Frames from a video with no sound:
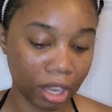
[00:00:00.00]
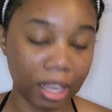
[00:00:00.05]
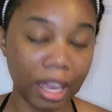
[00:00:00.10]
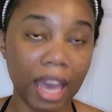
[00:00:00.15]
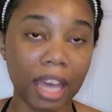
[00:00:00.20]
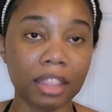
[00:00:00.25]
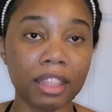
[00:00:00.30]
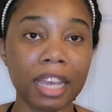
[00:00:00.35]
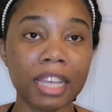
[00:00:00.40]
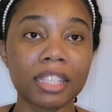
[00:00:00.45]

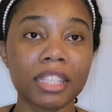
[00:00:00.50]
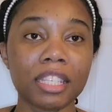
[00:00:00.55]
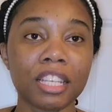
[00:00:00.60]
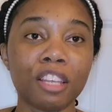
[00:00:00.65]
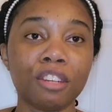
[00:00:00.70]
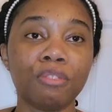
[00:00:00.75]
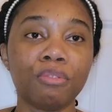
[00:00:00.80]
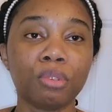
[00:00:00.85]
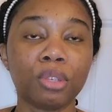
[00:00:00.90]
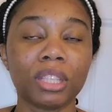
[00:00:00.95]
yeah, that's
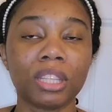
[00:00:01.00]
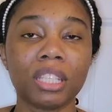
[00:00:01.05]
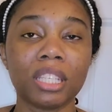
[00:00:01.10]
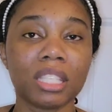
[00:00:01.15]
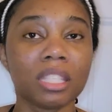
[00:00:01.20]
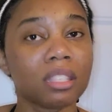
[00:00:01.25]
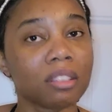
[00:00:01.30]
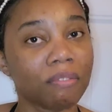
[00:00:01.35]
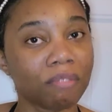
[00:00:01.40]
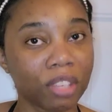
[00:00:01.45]
it for
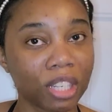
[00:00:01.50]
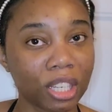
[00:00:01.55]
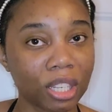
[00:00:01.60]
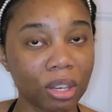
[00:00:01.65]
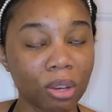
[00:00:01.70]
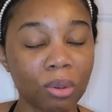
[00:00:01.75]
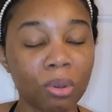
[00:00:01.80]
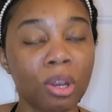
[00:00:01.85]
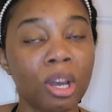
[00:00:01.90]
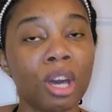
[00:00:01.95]
this
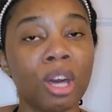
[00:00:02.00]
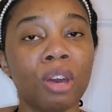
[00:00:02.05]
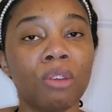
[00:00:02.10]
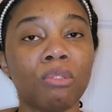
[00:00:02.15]
video.